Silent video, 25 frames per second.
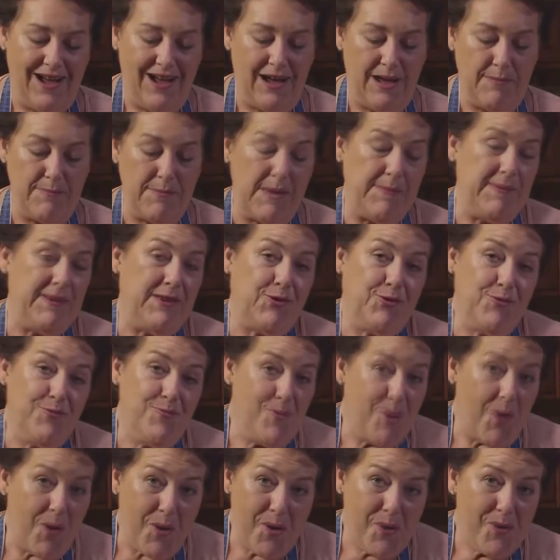maybe
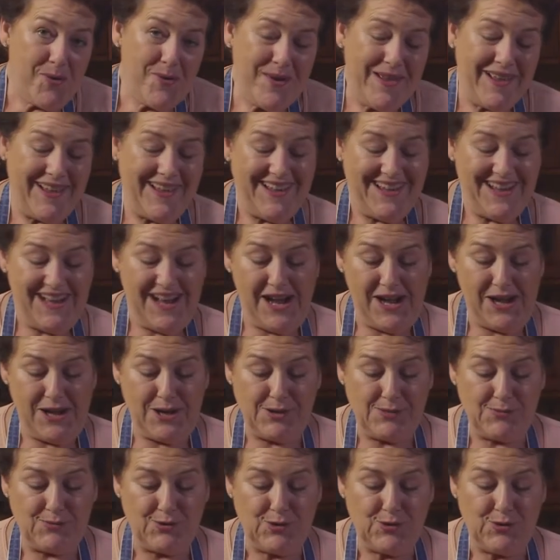tomorrow,
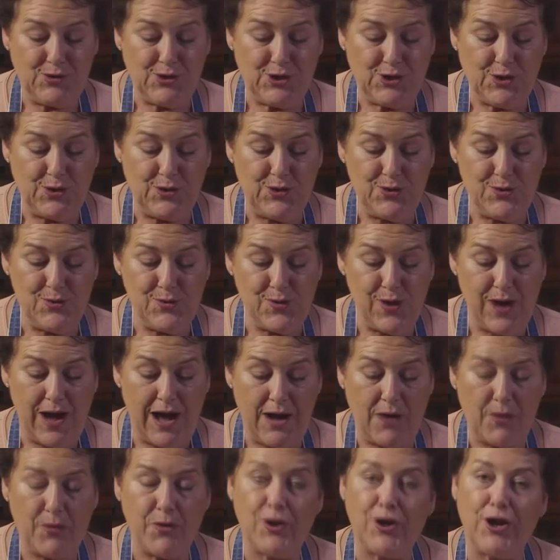to show you
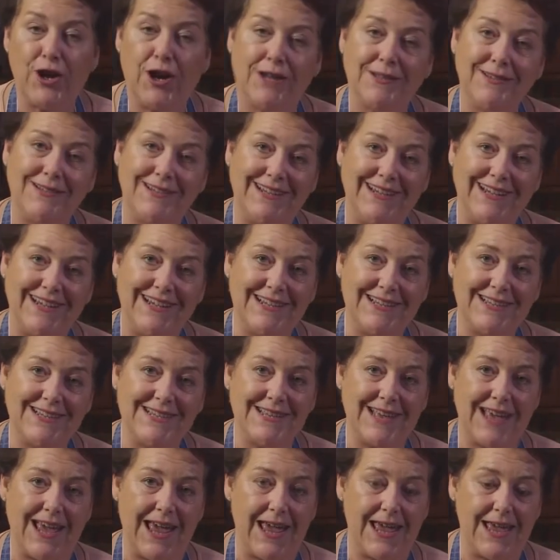how the cut
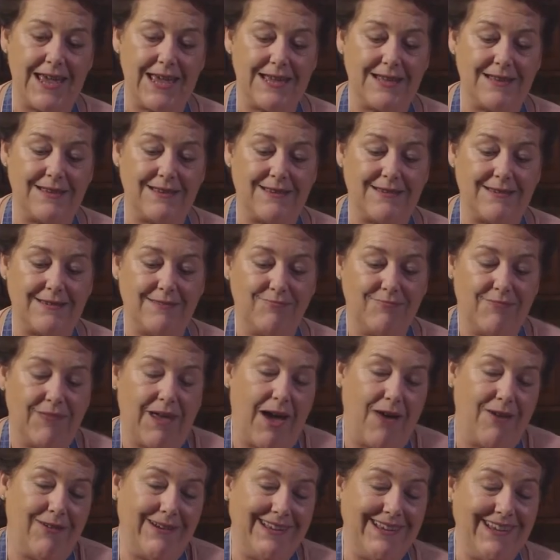is and
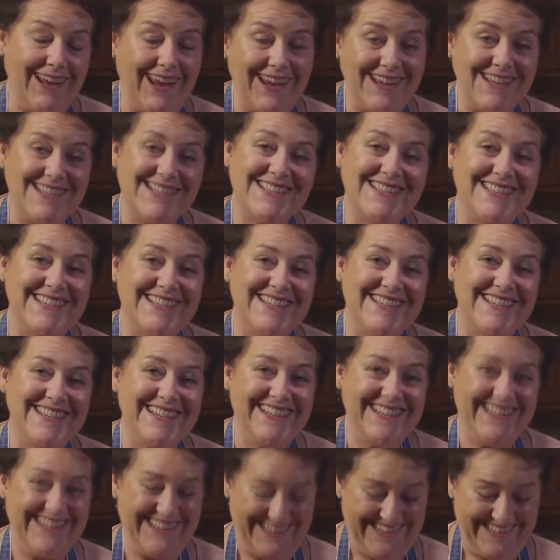how it tastes.
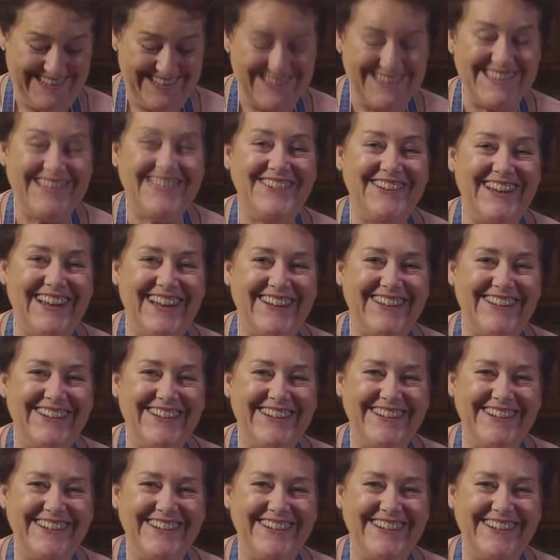See you later.